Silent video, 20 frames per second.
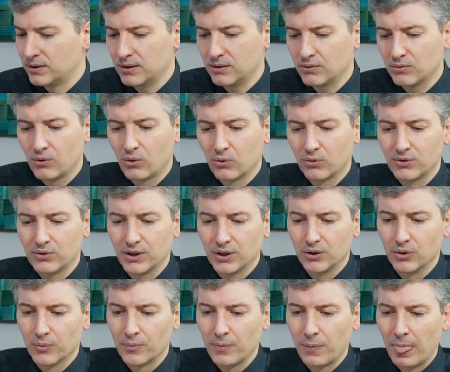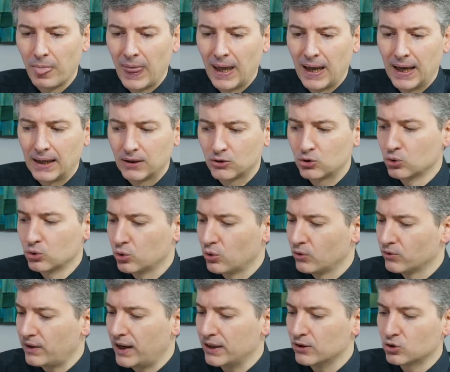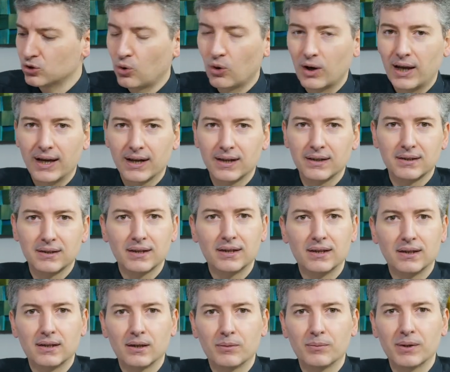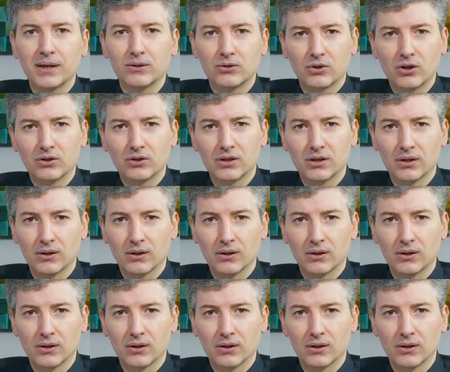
along with several colleagues here as well, alone.